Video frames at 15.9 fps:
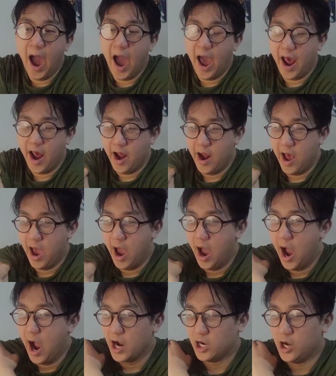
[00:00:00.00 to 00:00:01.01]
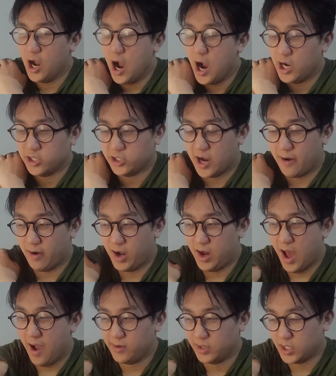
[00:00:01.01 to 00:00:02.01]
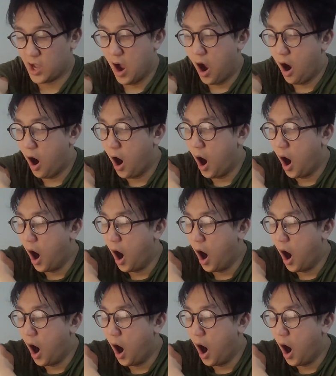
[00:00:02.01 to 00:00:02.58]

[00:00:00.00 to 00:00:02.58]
and etc. lifestyle.